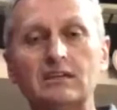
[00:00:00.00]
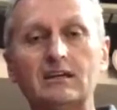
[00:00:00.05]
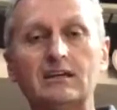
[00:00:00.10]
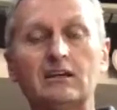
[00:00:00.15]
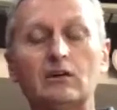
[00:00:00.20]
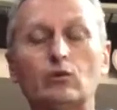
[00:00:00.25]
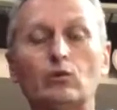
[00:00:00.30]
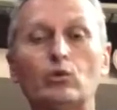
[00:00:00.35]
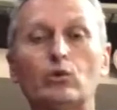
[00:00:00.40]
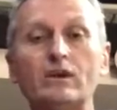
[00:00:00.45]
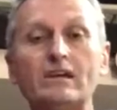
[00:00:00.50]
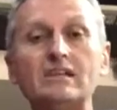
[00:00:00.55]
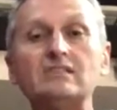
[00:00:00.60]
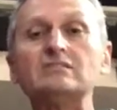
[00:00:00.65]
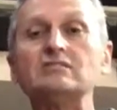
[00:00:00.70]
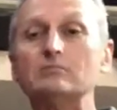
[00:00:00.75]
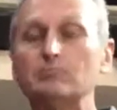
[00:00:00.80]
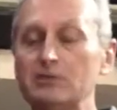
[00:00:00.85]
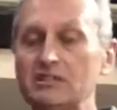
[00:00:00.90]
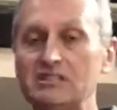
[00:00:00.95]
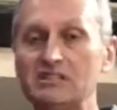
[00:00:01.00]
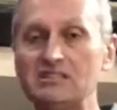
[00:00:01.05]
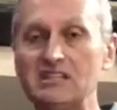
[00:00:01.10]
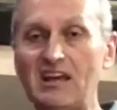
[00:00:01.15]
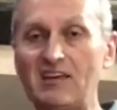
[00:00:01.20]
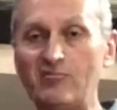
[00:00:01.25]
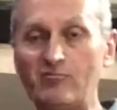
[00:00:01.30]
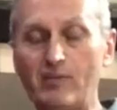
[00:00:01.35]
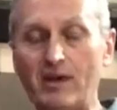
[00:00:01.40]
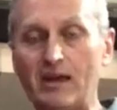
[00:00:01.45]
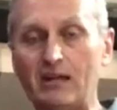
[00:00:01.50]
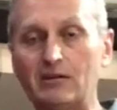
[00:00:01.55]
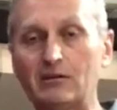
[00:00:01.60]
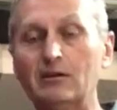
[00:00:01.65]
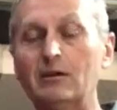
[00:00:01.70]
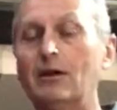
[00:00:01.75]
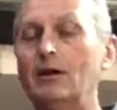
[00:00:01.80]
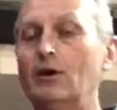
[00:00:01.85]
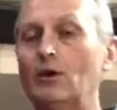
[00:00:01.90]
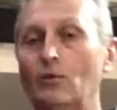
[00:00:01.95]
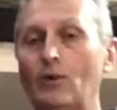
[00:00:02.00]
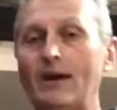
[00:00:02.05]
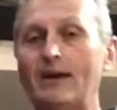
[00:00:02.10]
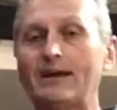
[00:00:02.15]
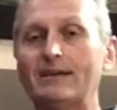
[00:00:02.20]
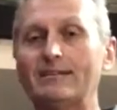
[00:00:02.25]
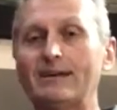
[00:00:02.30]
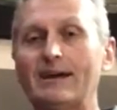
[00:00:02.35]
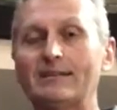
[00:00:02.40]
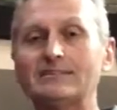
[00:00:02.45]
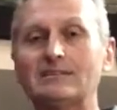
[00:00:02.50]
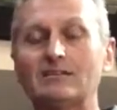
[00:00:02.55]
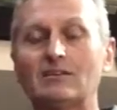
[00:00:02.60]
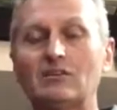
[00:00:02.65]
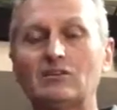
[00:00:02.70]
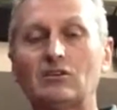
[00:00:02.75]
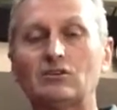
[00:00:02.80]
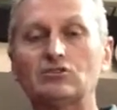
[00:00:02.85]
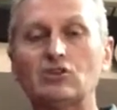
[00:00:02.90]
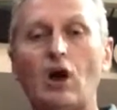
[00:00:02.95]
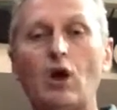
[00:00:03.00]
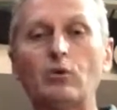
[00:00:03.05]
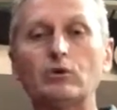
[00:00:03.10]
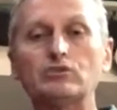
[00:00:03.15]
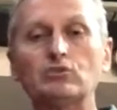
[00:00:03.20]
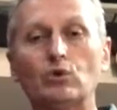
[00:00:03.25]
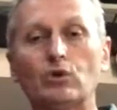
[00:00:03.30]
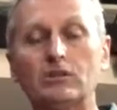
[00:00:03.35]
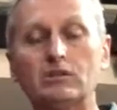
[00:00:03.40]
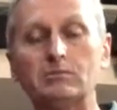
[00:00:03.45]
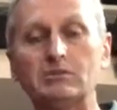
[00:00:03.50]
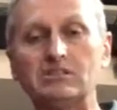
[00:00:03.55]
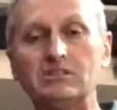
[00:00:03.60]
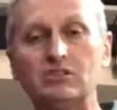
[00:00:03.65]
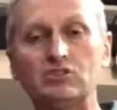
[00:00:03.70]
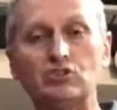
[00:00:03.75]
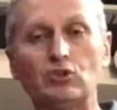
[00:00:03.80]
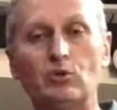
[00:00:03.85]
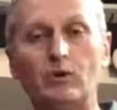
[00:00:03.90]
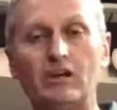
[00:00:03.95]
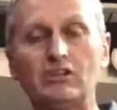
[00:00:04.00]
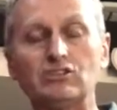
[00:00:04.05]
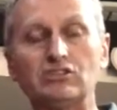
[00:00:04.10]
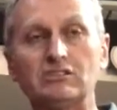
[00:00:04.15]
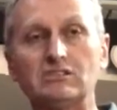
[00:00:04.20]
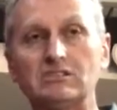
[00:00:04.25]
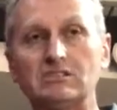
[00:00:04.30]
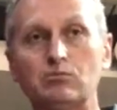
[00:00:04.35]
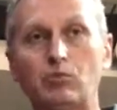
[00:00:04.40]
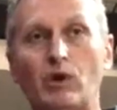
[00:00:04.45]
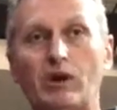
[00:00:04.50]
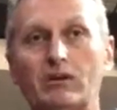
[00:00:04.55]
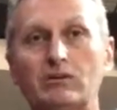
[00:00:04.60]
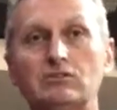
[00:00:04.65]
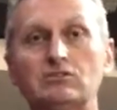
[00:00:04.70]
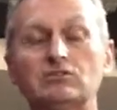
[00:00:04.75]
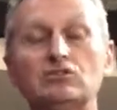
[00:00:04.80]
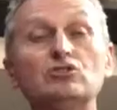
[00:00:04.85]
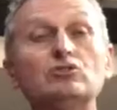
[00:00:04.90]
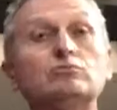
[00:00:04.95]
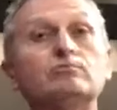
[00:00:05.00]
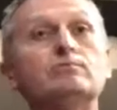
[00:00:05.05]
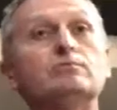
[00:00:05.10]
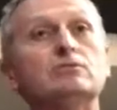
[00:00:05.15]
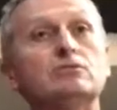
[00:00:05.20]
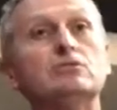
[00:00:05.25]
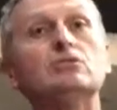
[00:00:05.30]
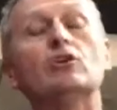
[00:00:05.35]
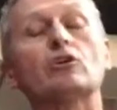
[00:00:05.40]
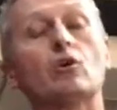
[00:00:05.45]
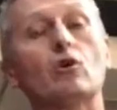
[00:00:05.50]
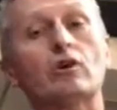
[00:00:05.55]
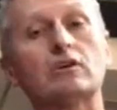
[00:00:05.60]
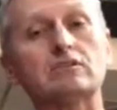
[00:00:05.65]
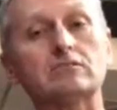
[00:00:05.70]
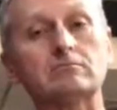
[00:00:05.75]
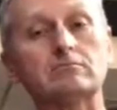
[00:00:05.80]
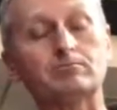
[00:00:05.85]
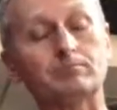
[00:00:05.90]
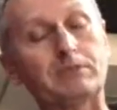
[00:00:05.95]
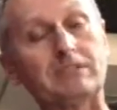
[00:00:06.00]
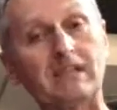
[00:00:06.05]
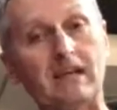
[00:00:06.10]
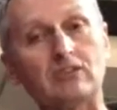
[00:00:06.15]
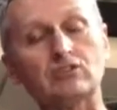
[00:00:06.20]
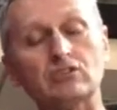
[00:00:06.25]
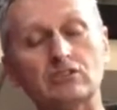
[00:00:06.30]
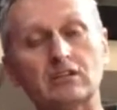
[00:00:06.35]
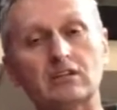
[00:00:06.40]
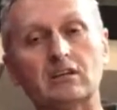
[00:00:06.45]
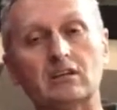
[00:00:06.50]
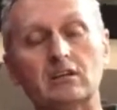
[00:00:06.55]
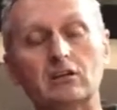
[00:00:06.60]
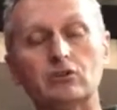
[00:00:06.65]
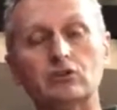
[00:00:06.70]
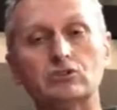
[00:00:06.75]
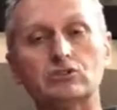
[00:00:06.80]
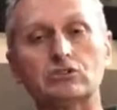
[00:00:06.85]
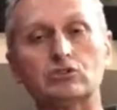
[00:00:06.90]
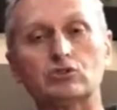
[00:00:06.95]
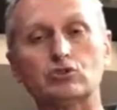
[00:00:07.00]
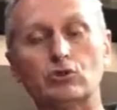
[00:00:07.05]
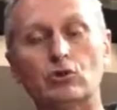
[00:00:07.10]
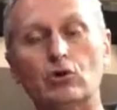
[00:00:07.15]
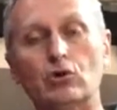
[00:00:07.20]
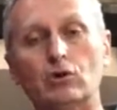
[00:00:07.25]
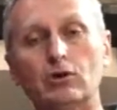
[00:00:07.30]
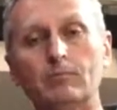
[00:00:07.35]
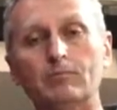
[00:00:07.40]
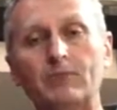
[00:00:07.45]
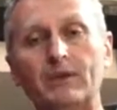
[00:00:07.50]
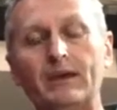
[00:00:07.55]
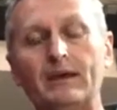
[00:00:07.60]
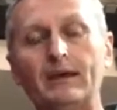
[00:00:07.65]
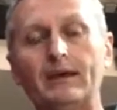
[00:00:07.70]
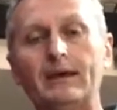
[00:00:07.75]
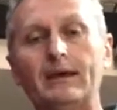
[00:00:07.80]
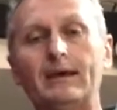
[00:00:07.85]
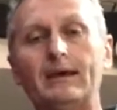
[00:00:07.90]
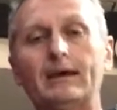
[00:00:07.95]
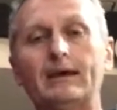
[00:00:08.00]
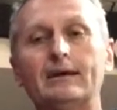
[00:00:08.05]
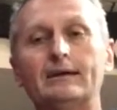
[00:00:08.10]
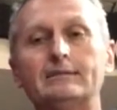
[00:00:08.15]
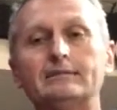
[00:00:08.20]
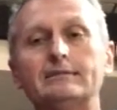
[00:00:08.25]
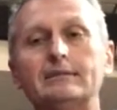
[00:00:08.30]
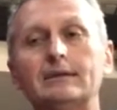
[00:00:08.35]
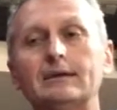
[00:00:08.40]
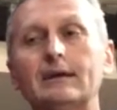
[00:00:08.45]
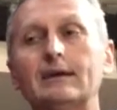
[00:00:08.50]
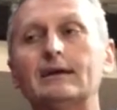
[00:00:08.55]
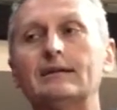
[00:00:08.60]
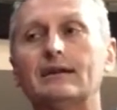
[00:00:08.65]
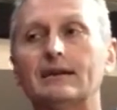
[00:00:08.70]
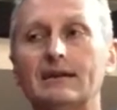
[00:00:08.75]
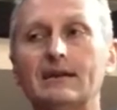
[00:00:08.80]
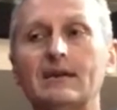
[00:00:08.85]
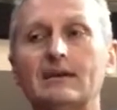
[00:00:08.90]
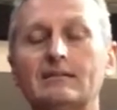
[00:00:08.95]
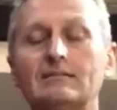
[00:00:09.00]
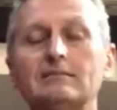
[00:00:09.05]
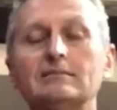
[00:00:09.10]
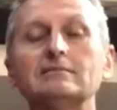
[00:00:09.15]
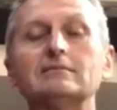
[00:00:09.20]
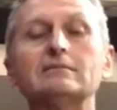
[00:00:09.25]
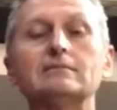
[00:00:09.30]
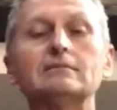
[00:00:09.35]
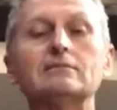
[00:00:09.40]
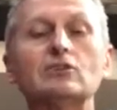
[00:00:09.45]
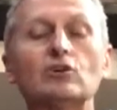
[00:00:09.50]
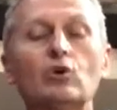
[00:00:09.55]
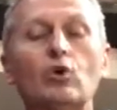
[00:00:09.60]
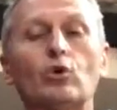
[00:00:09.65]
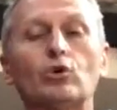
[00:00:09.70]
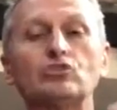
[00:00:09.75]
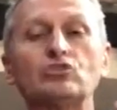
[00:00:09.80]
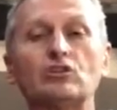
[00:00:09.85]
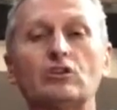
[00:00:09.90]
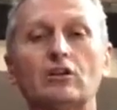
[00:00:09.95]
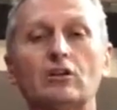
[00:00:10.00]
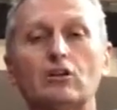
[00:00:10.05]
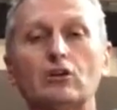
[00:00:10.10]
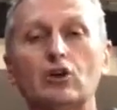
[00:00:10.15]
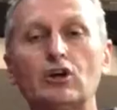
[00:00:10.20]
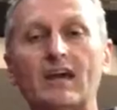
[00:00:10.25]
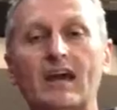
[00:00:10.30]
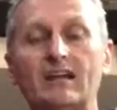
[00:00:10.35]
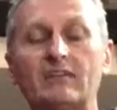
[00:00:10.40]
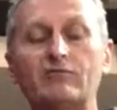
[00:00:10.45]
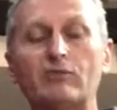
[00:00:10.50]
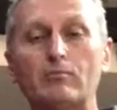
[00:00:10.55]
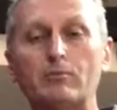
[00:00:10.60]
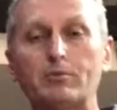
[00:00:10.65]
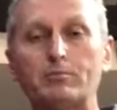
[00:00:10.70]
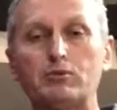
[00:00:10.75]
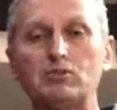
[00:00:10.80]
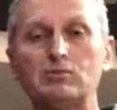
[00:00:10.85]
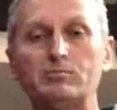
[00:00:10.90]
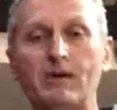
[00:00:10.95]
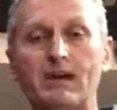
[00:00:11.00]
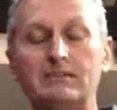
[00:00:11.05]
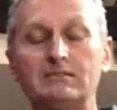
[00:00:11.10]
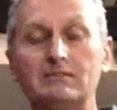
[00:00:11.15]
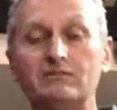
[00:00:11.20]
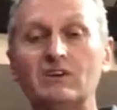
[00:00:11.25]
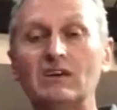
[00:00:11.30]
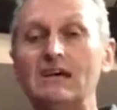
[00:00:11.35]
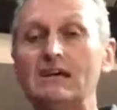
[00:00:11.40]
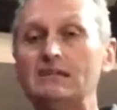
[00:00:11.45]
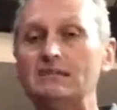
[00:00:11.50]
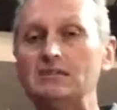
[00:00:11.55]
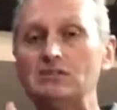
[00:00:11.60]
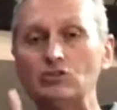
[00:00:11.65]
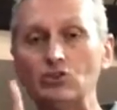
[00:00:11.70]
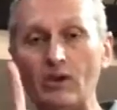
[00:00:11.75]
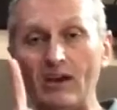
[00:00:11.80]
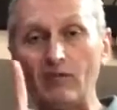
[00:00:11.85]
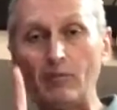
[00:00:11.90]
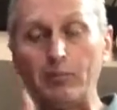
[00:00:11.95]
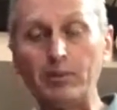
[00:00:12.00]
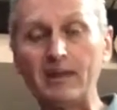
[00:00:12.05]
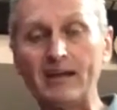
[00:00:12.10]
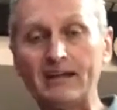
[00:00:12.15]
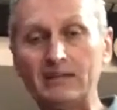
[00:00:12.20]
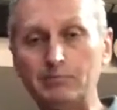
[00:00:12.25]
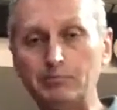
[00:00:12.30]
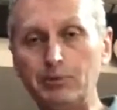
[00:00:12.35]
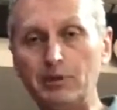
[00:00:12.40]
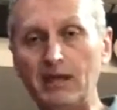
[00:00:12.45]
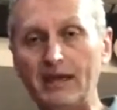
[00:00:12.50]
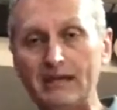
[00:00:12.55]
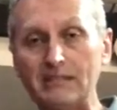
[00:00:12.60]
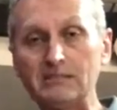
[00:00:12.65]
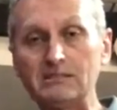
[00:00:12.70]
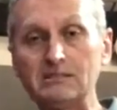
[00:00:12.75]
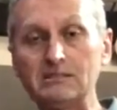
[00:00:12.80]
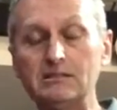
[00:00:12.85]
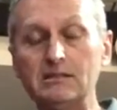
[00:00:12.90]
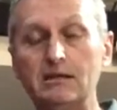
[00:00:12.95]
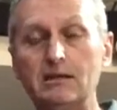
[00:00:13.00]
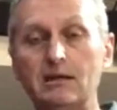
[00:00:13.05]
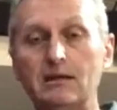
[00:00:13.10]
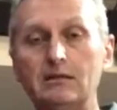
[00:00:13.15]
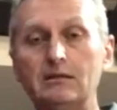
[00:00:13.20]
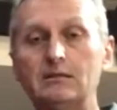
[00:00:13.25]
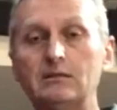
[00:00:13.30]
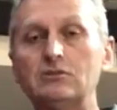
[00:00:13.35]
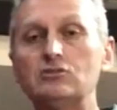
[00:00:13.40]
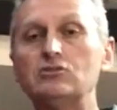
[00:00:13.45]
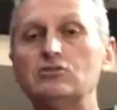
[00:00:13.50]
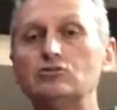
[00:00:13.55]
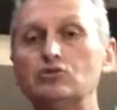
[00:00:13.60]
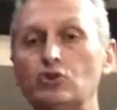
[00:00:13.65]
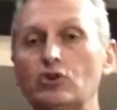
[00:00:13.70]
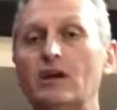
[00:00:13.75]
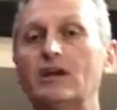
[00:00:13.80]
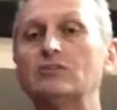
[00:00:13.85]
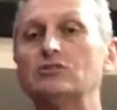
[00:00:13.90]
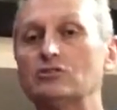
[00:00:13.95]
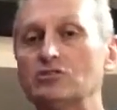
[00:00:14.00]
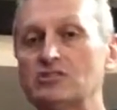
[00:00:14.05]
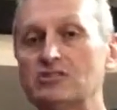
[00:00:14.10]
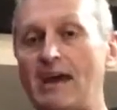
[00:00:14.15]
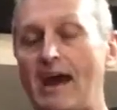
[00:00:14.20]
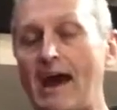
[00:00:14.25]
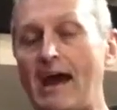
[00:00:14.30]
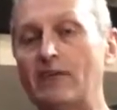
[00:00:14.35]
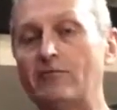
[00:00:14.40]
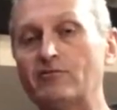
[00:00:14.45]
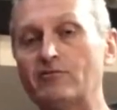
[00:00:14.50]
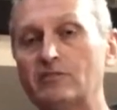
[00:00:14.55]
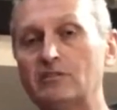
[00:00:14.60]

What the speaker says: in a reasonably safe manner, recognizing that there's always going to be situations where you're going potentially can lose control? And again, the courts are going to look at it from the perspective, did you have a plan in place? Did you train your staff